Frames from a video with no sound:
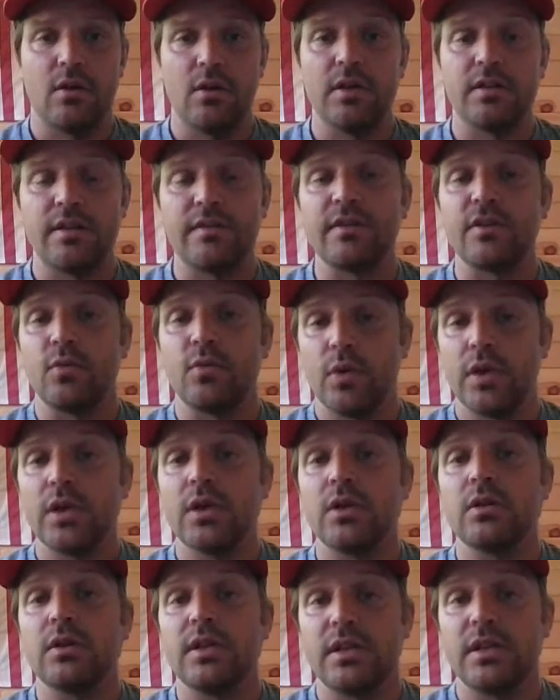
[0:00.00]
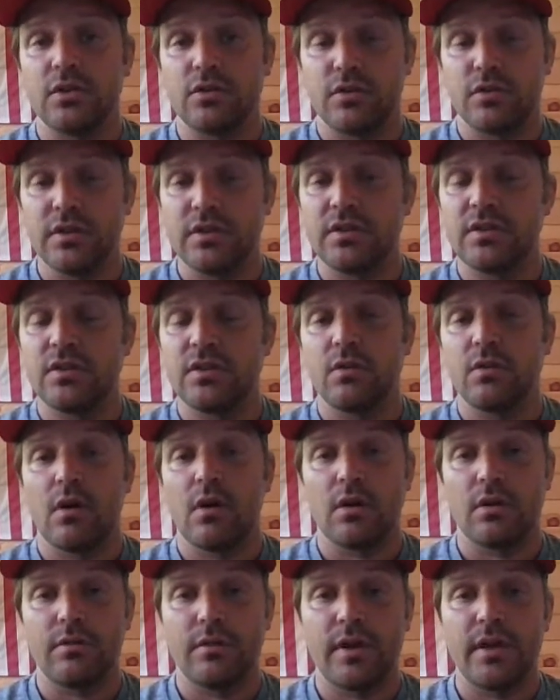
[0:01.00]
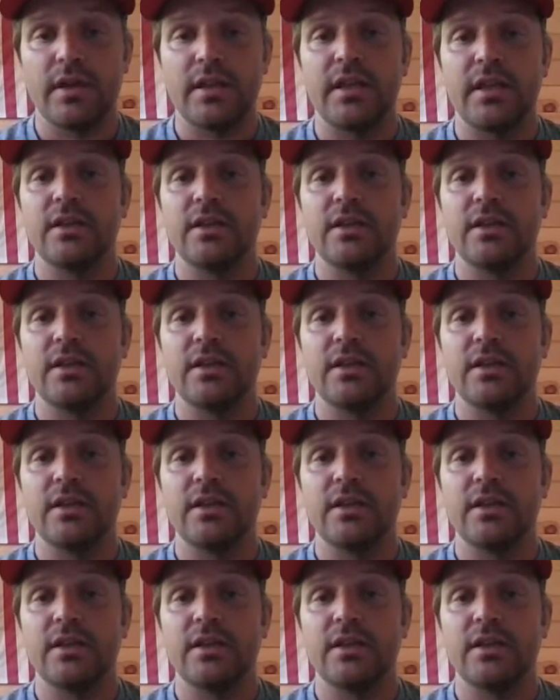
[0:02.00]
it definitely will increase, you know, heart rate,